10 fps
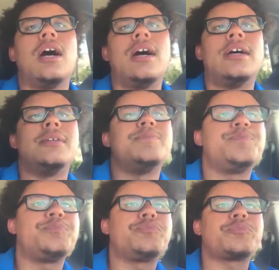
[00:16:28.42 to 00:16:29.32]

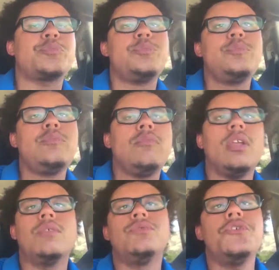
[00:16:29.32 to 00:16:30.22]

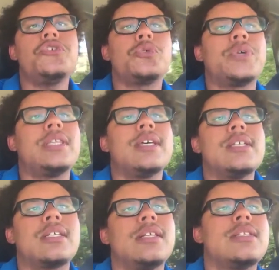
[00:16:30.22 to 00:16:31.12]
um, you should read
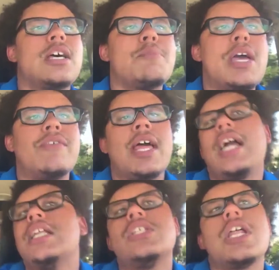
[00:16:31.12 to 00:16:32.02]
this because it's on my, like,
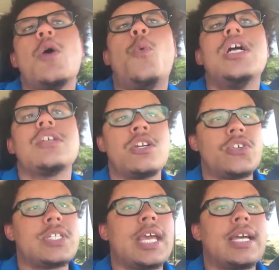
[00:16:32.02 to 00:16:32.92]
I just, I want to
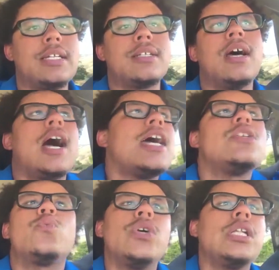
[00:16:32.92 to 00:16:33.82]
understand. I
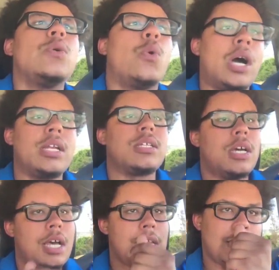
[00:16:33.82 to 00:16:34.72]
just really want
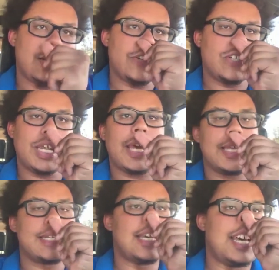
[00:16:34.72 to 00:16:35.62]
to
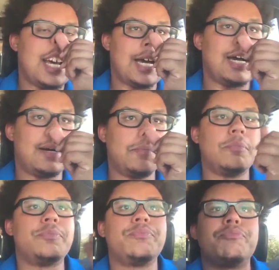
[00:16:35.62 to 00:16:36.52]
understand.
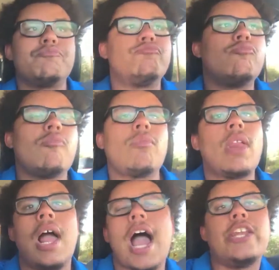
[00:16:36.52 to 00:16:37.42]

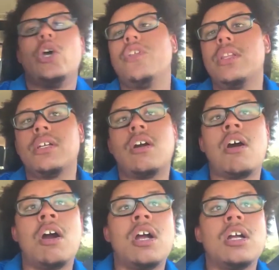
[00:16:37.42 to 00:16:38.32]
Um, I know that there
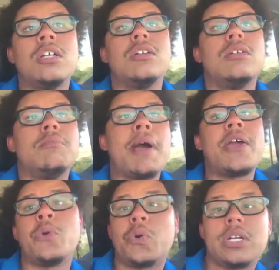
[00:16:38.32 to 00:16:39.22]
are
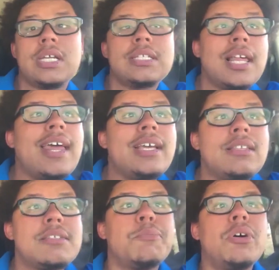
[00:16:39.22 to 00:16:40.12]
minorities that like
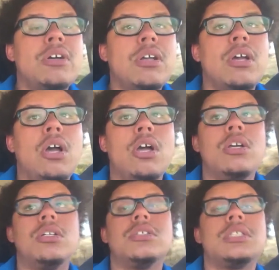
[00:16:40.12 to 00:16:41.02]
this book,
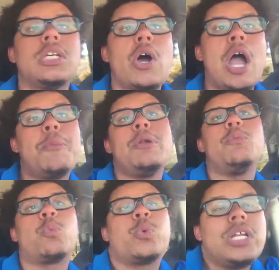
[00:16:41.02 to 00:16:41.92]
so I would
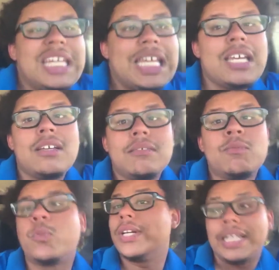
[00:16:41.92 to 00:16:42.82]
really,
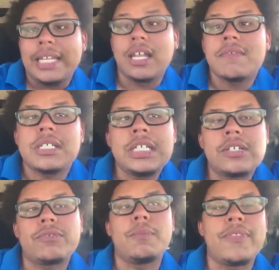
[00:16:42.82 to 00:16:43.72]
really love to
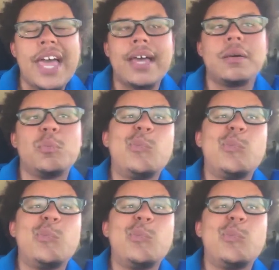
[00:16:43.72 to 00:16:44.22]
hear from them.